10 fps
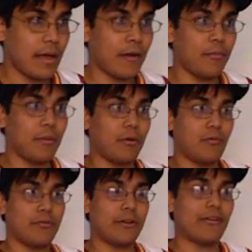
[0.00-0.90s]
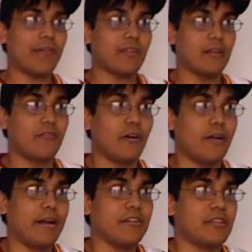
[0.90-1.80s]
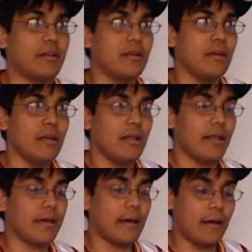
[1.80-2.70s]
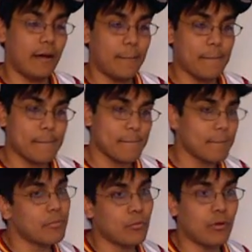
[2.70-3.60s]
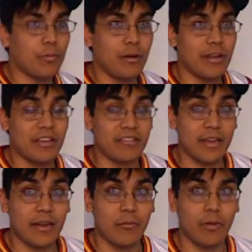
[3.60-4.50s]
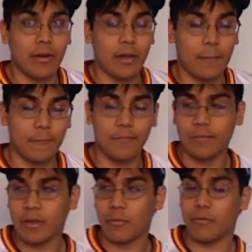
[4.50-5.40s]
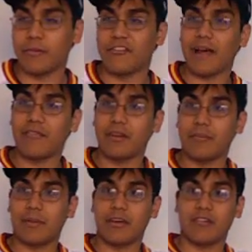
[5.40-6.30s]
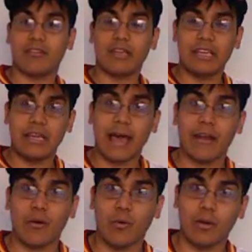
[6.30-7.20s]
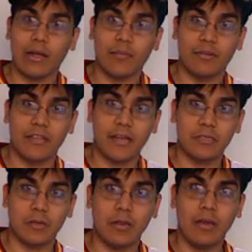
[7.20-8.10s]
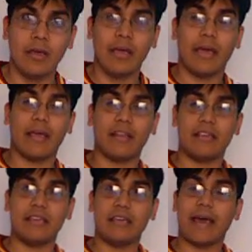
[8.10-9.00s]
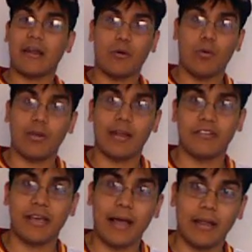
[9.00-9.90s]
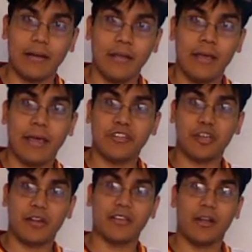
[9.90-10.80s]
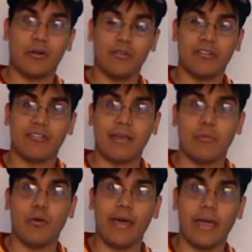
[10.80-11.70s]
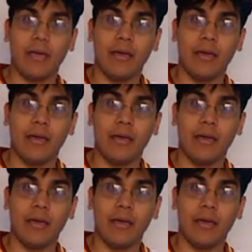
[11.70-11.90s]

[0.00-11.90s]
I remembered when we drafted LeVar Arrington, we were pretty excited when we drafted him, because he had a whole lot of potential and he had a whole lot of talent. And Sean Taylor was the same way.